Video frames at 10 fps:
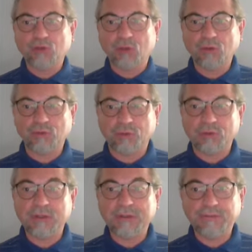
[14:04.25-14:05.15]

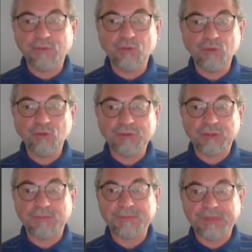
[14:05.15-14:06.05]
total if you do
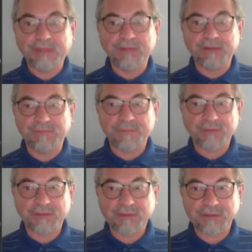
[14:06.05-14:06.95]
something
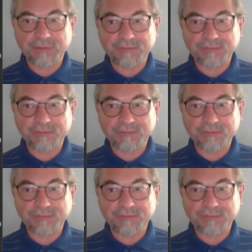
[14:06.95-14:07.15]
different